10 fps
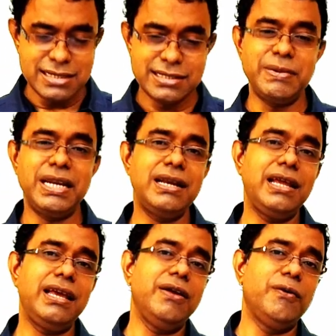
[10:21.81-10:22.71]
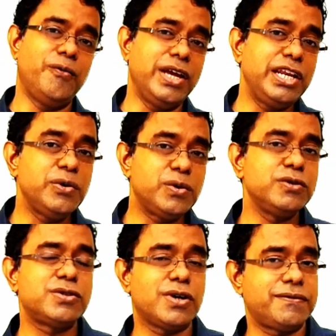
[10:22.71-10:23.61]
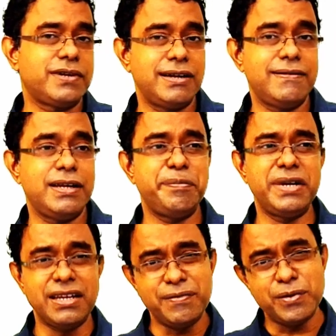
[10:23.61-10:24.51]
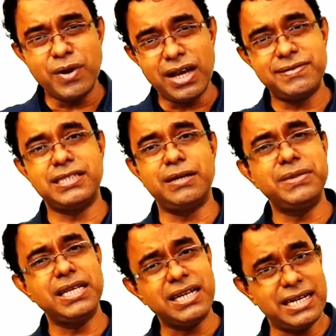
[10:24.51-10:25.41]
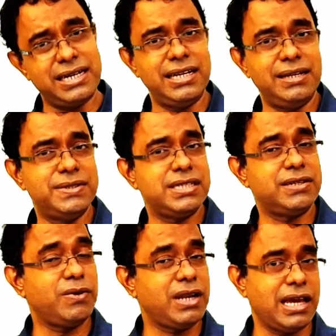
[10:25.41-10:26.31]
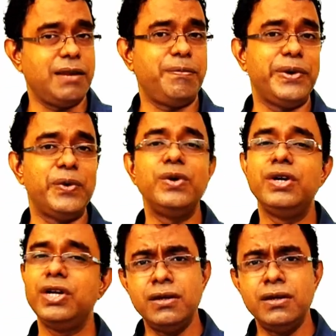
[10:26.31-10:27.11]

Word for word: Similarly, when you do software development, if you have something continuous, it will help you